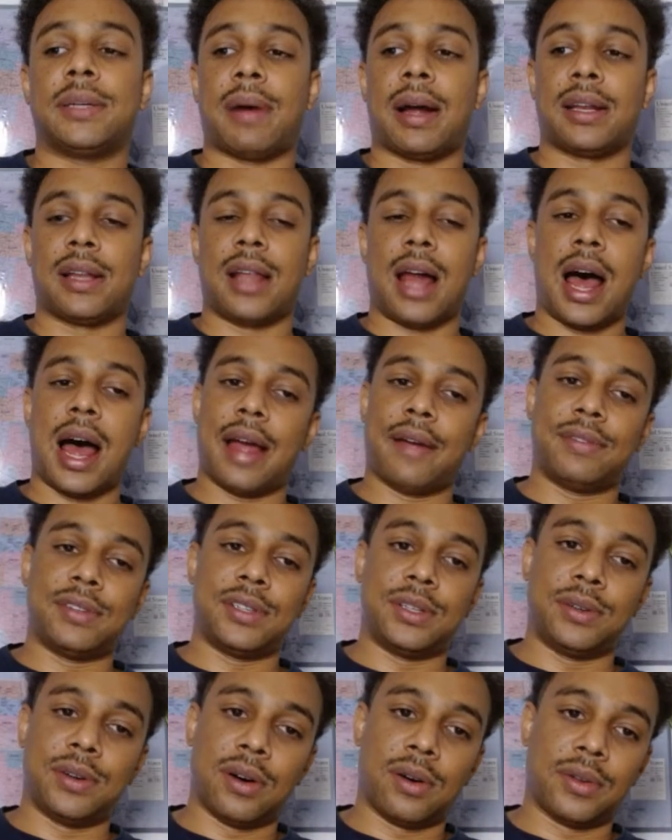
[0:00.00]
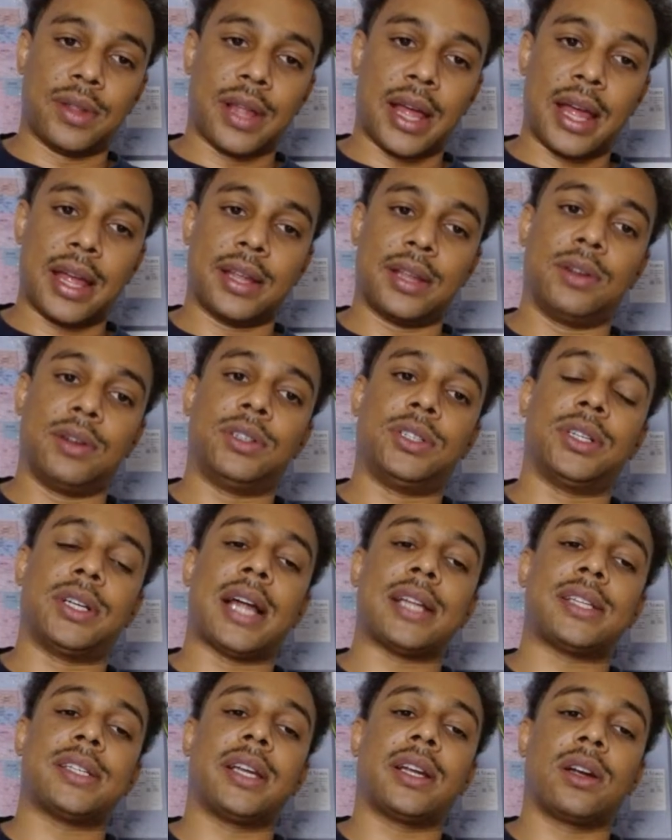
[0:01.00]
my lives, you know that you should
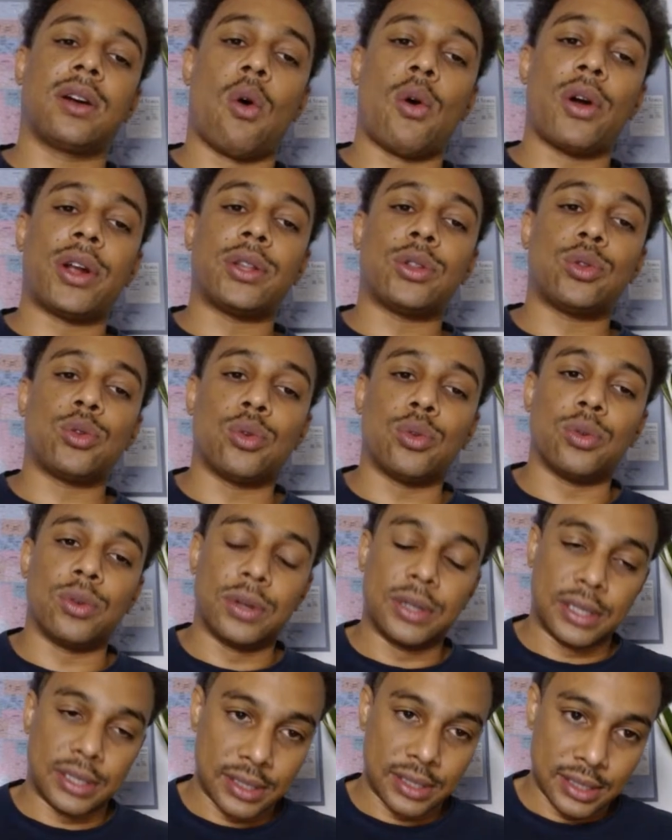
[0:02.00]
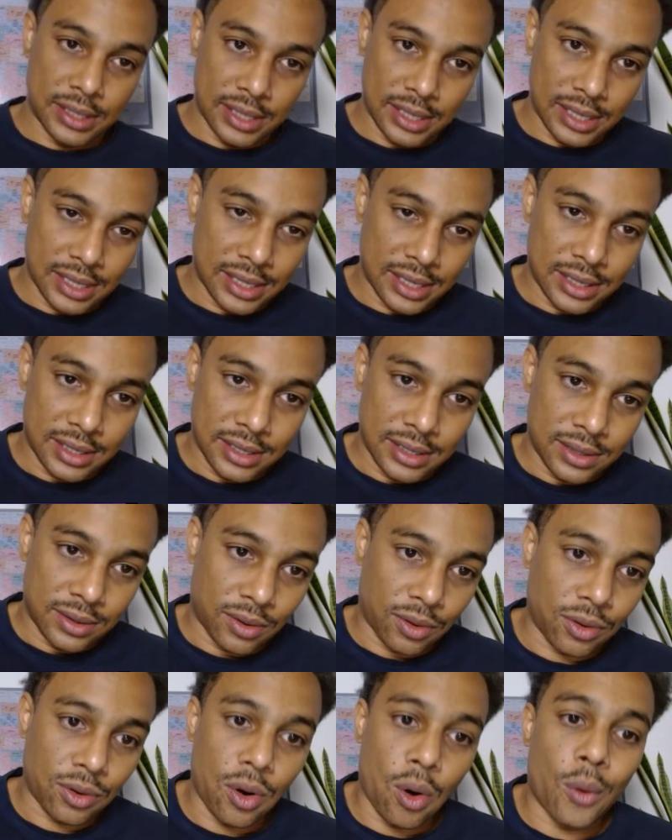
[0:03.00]
not say going to
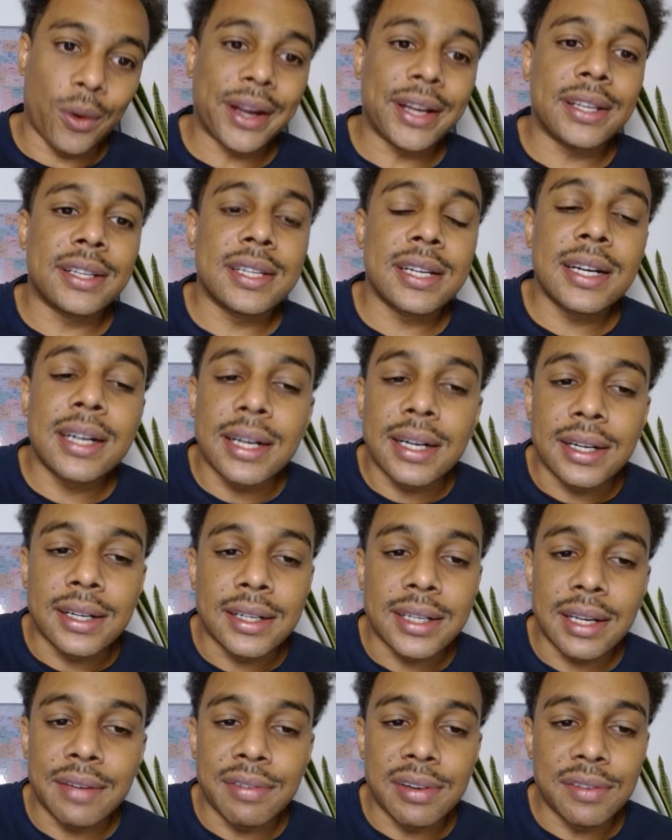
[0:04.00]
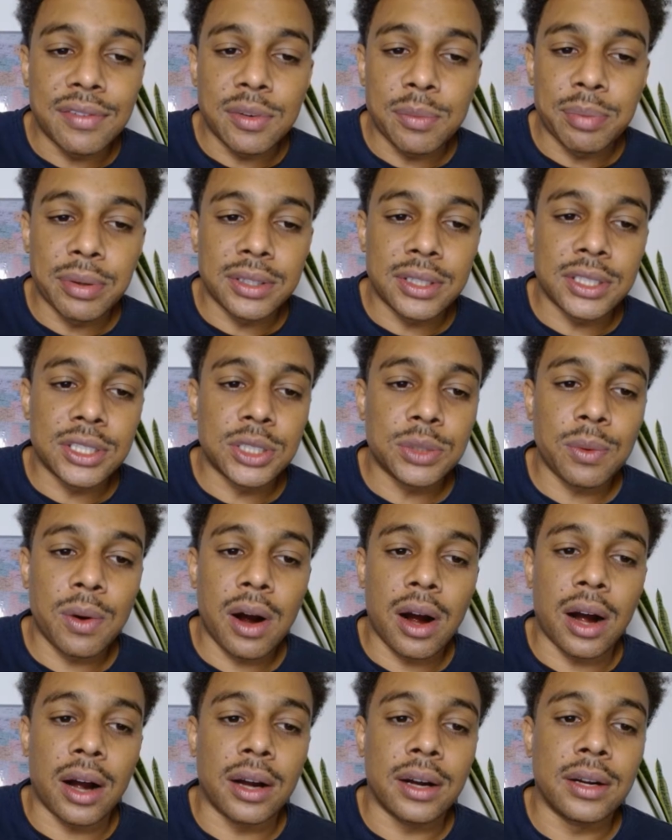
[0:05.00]
or going to, even if you put the
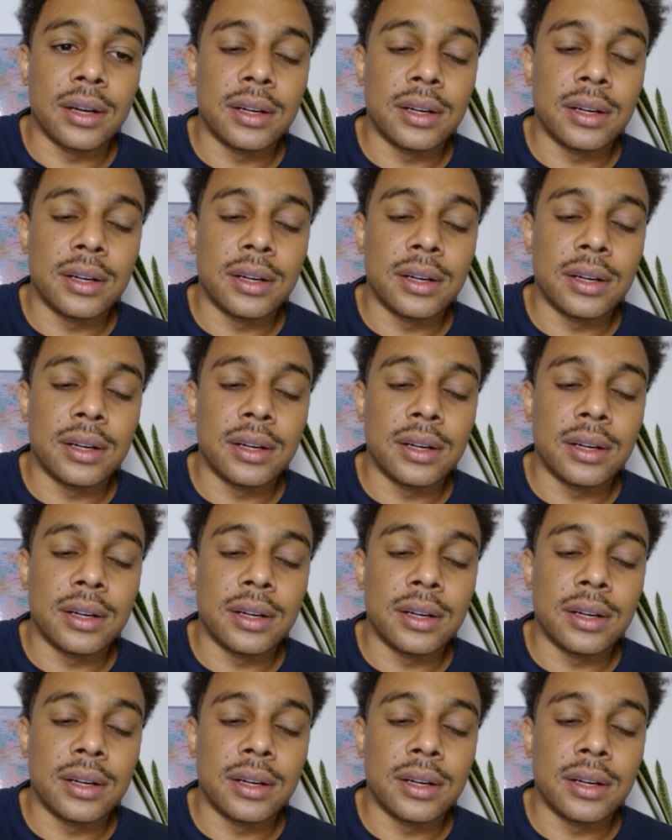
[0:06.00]
schwa.